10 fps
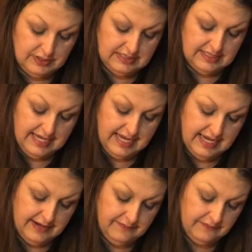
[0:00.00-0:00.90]
the
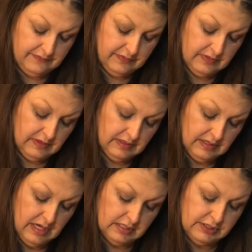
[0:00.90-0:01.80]
day.
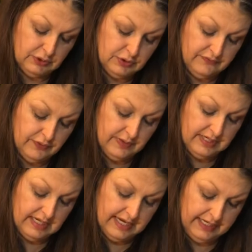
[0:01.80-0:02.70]
I'll still do a few at
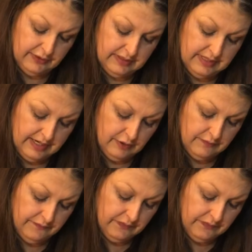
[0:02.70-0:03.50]
night here and there,